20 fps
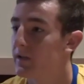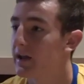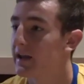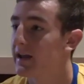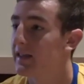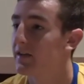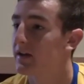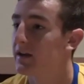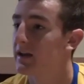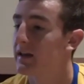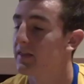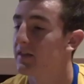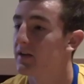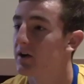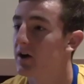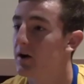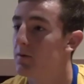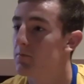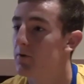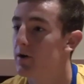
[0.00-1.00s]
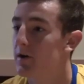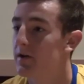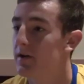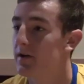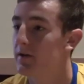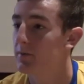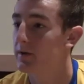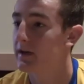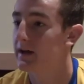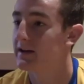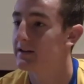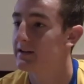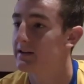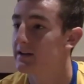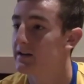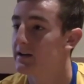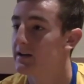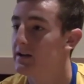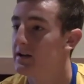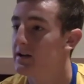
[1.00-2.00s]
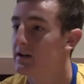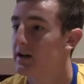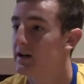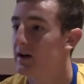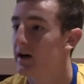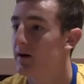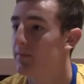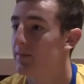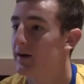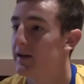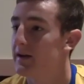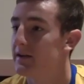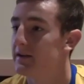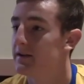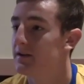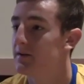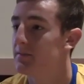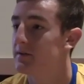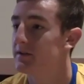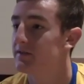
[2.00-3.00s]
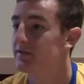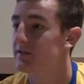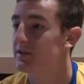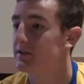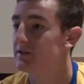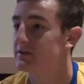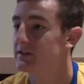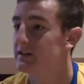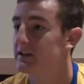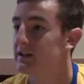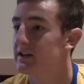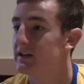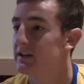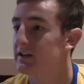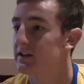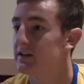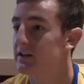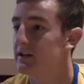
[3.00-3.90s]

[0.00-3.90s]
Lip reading: in the cup run we had, I played midfield there.